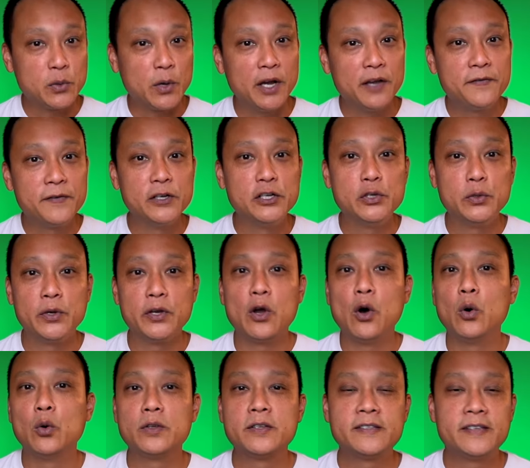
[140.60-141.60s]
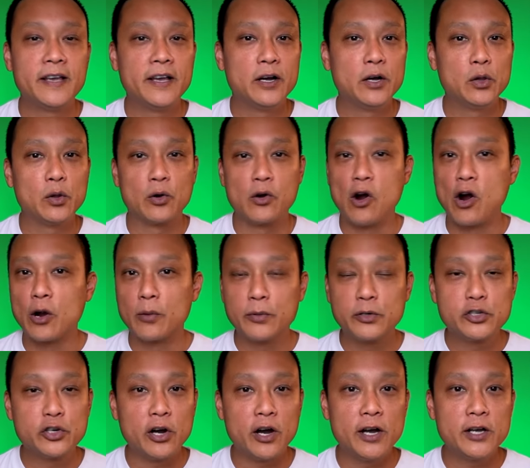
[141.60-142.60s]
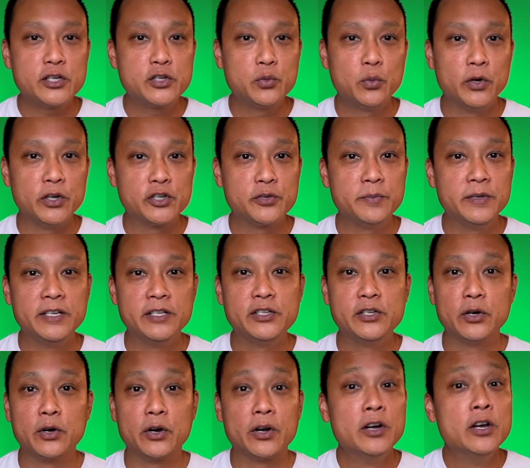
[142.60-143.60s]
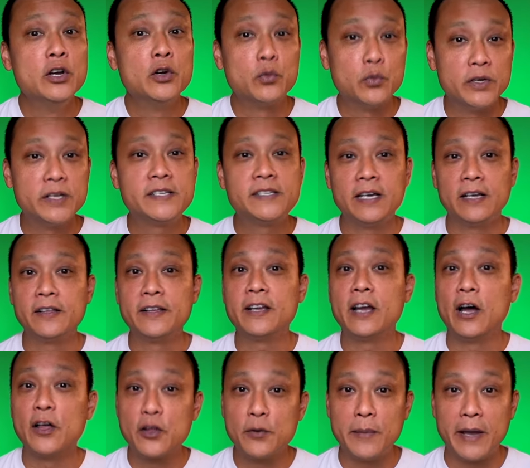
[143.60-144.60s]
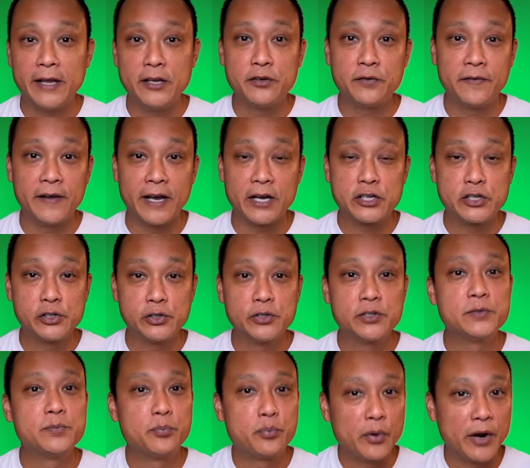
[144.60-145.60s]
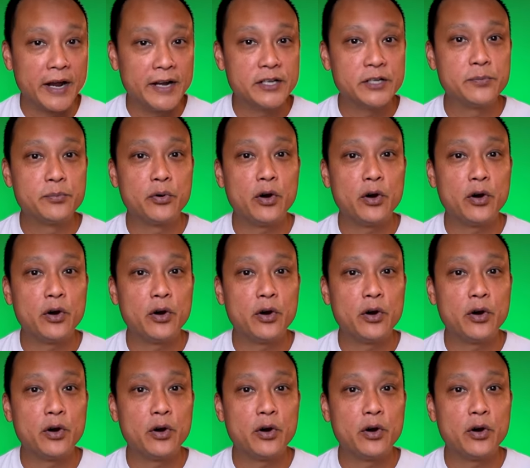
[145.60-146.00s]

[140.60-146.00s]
why if you're doing wholesale or arbitrage, which means you're reselling other manufacturers' branded